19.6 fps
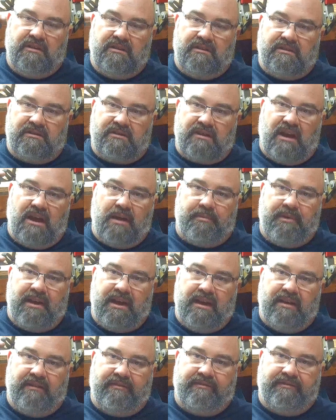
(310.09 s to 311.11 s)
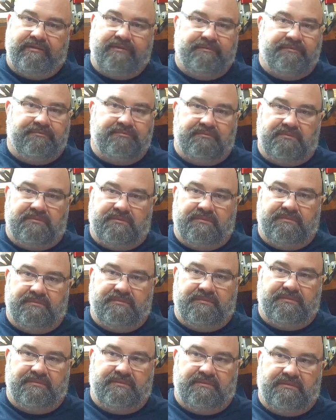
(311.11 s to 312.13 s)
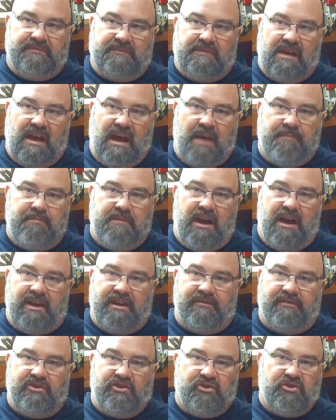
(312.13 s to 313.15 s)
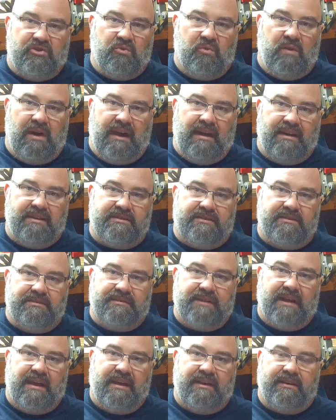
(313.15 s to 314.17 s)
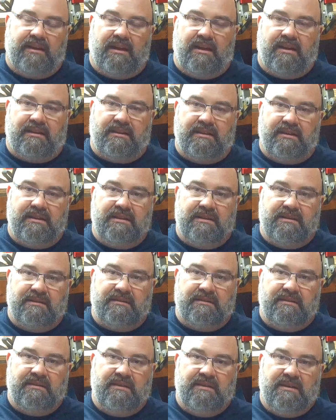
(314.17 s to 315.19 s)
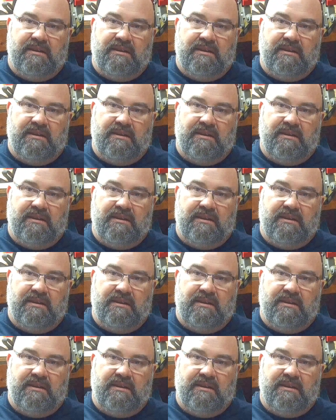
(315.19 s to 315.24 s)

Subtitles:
The top half, I'm not even sure why it's designed like it is,